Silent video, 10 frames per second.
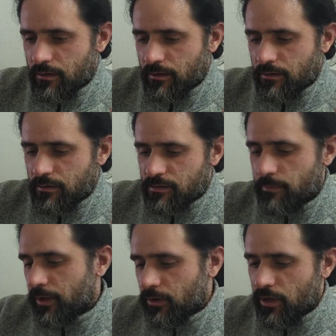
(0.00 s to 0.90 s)

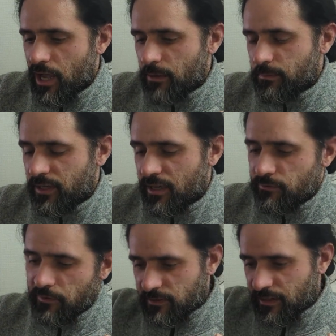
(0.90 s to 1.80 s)
Sipping on the IPAs,
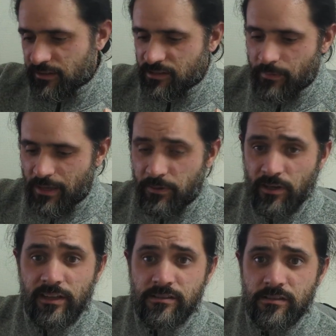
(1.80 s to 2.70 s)
fixing some
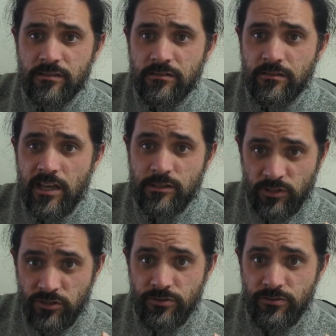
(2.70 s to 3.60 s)
APIs, as
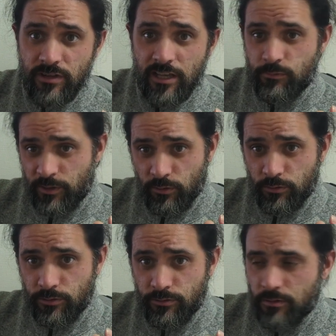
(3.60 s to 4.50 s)
we all
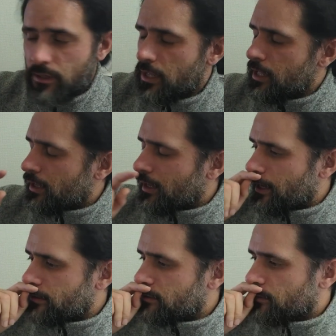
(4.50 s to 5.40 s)
do.
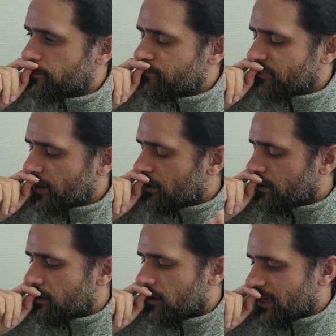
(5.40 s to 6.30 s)
And,
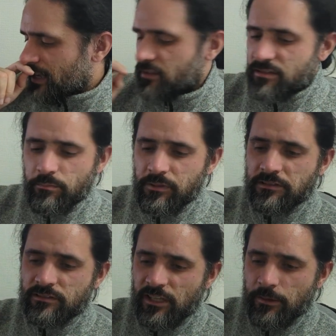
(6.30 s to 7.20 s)
okay, the simplest
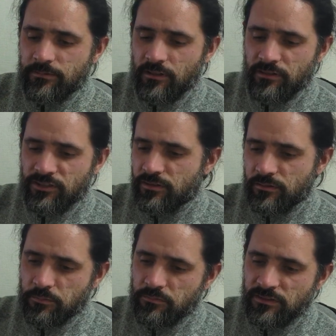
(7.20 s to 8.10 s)
steps are just
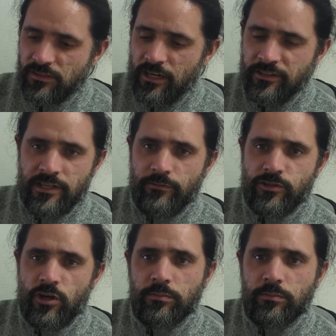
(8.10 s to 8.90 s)
start a dev shop.